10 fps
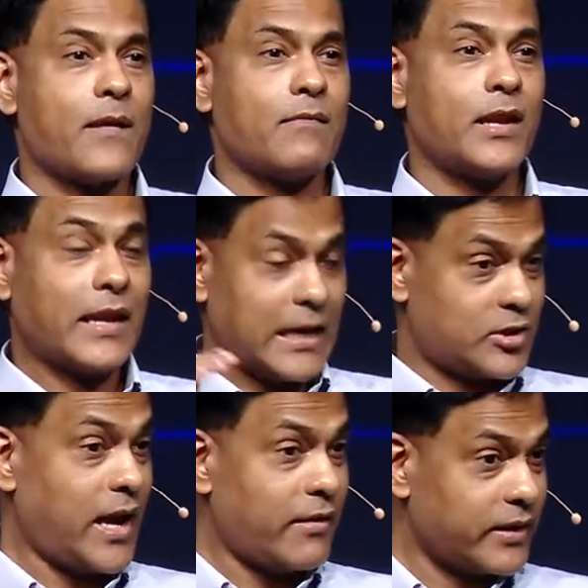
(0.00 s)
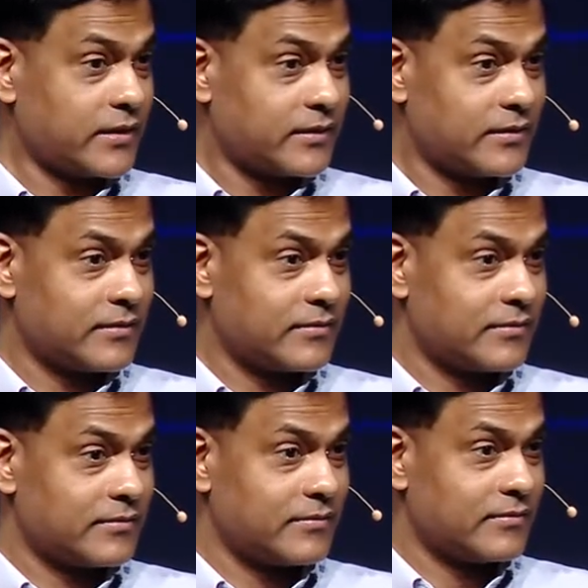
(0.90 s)
When you get to heaven?
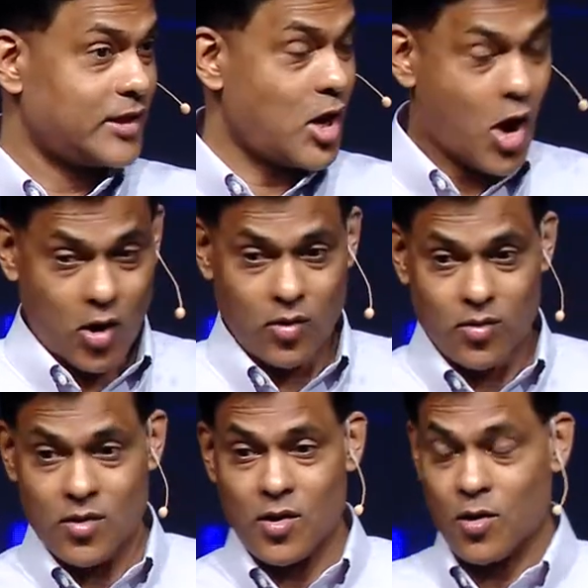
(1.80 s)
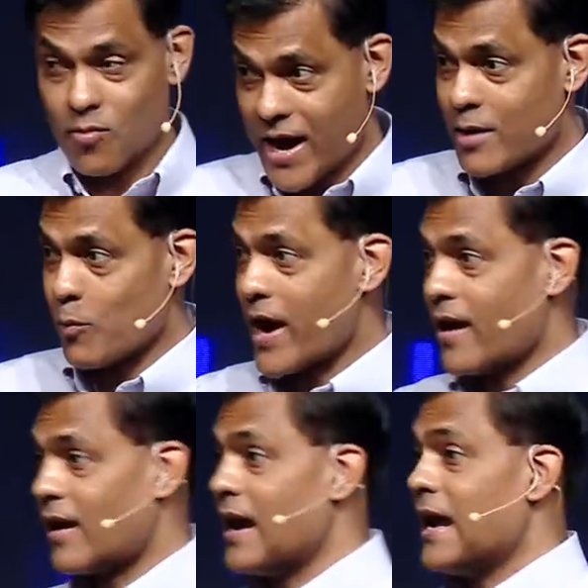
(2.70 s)
No. Reign
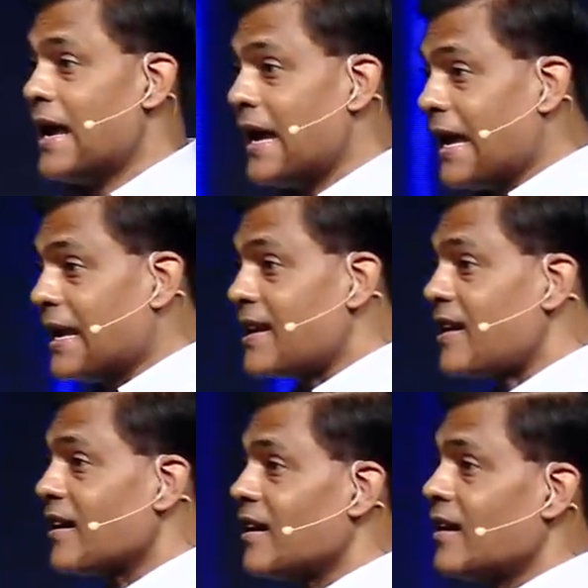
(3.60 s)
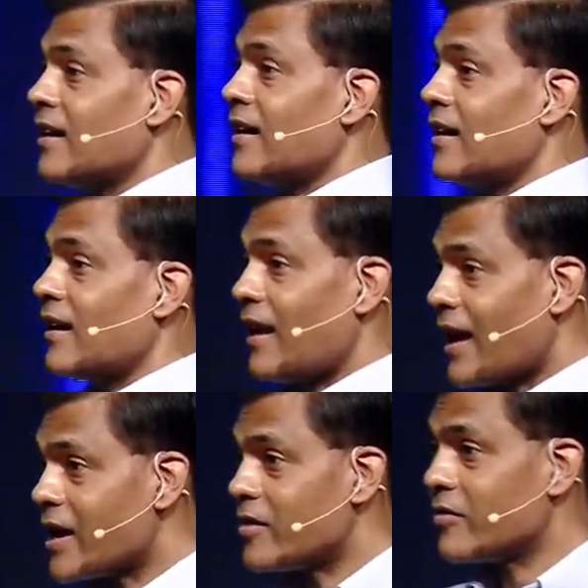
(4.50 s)
where? In
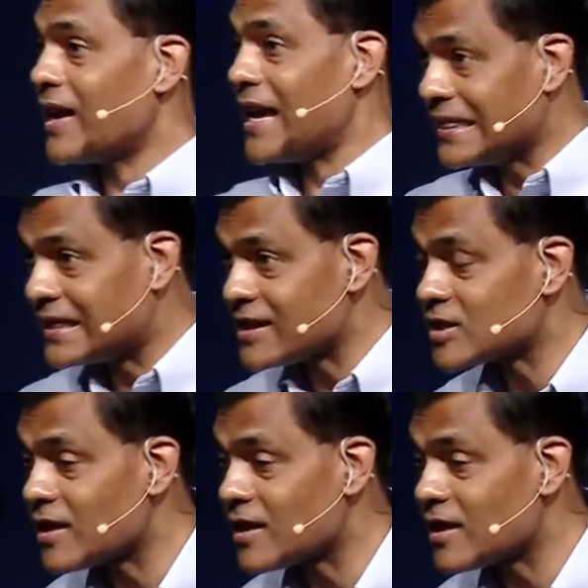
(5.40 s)
life. In this